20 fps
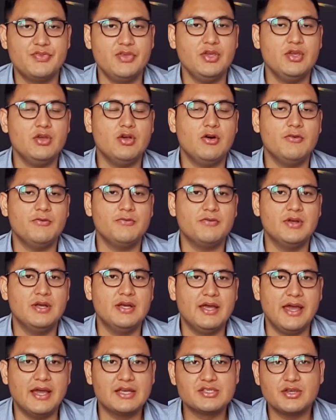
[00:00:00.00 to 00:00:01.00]
Think of
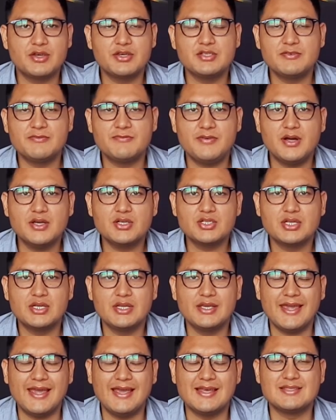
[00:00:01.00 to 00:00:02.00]
executive
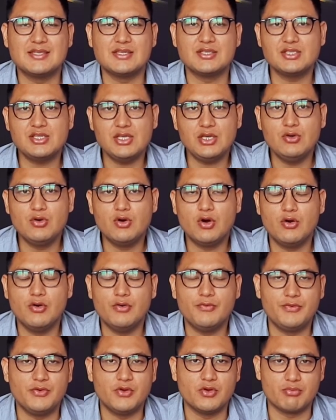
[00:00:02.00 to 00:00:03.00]
functioning as the CEO
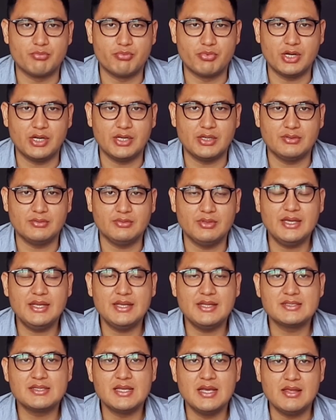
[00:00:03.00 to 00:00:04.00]
of your brain. It
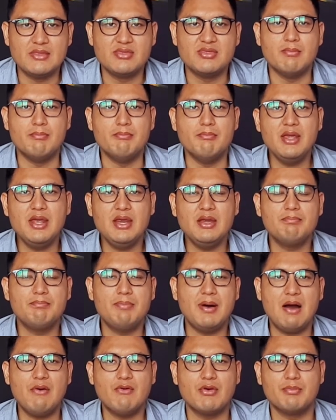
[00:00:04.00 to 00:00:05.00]
is the main
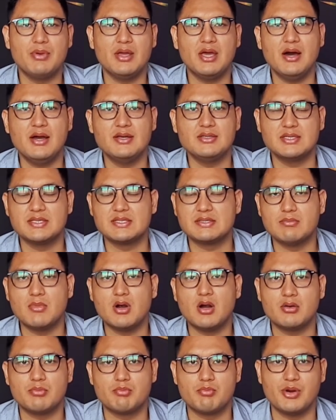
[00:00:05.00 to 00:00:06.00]
power behind a
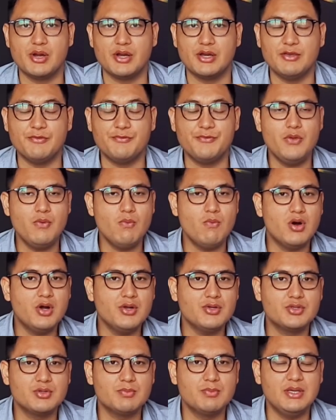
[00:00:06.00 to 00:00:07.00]
smart brain. If you
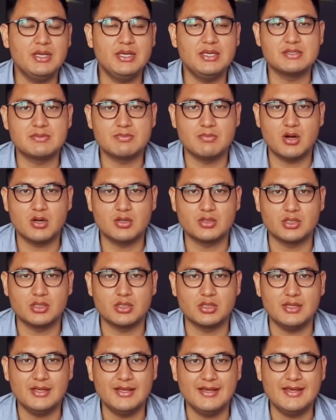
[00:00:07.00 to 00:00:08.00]
want to be
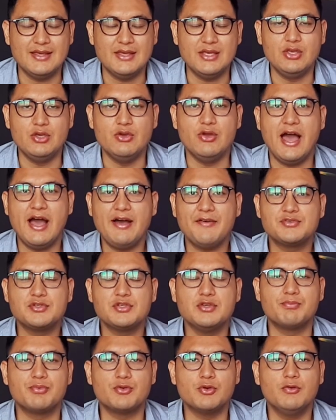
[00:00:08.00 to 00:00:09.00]
smarter, you have to
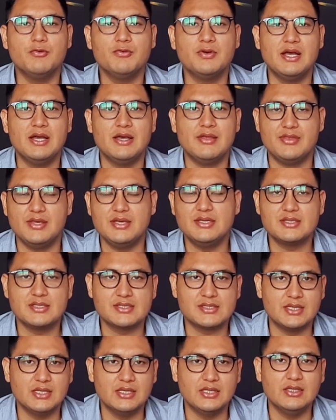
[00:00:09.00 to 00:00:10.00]
improve this
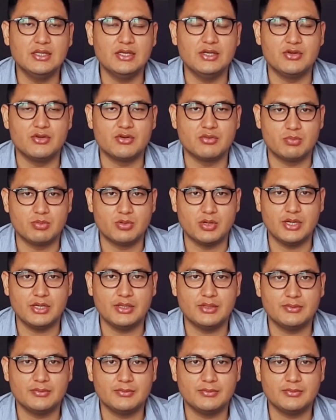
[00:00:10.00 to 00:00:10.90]
skill in your brain.